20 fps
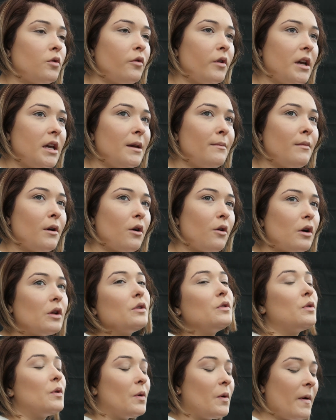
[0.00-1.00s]
cream
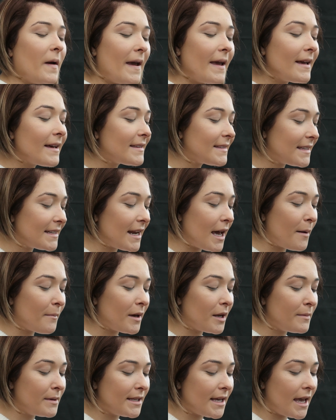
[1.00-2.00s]
contouring. So now I'm
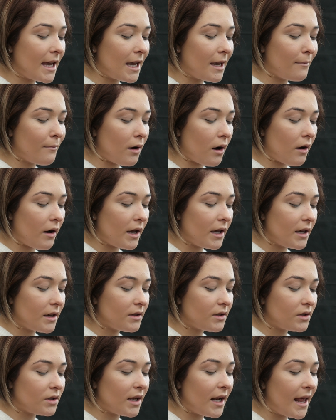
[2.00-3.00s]
going to be taking my
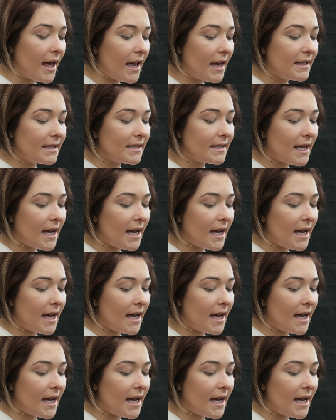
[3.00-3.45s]
Soleil de